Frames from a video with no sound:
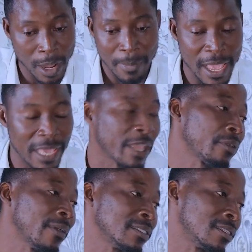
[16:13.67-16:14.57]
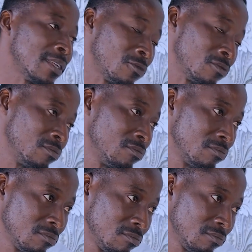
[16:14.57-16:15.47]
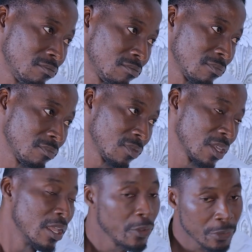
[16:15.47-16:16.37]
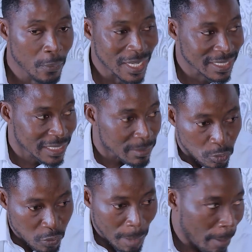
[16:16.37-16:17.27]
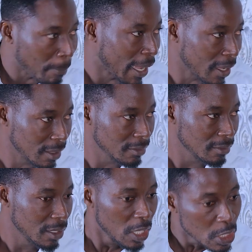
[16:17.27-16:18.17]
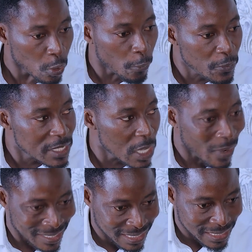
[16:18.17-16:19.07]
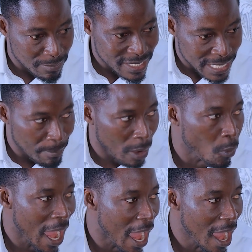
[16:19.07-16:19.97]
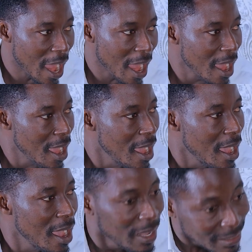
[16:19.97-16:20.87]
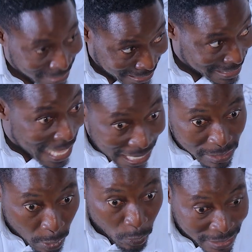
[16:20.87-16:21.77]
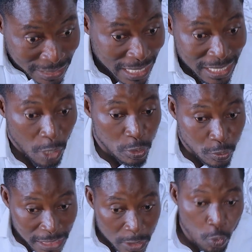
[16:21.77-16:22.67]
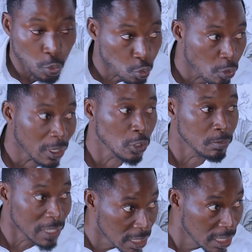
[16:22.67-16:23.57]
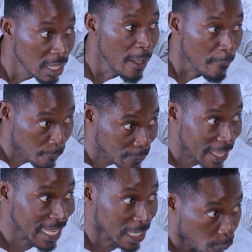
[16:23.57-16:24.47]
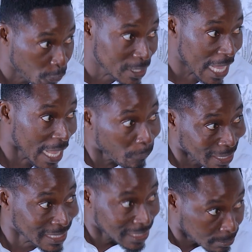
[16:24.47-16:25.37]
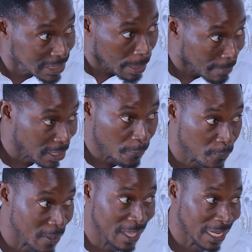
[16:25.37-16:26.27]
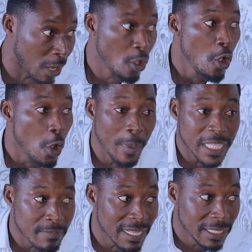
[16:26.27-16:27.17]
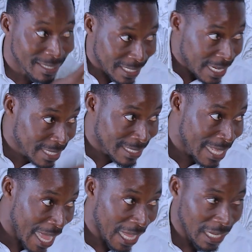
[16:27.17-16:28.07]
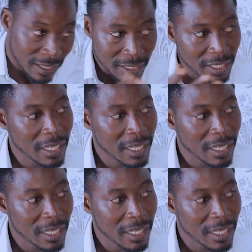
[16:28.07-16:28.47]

about a year. She was sitting to Abapa. So if she was sitting in Yemawa, since yeah, so what? Now we do such a good to come out me 50 Ghana. If she was sitting in Yemawa, now 50 Ghana. Obey me the 3 days here,